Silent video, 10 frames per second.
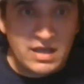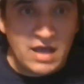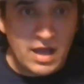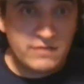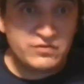
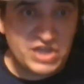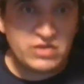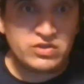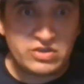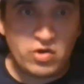In
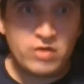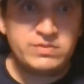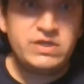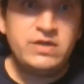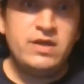general terms,
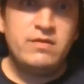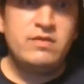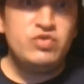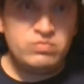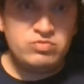
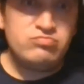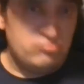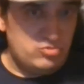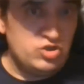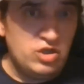you
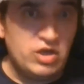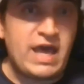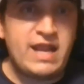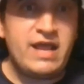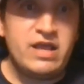should look at it.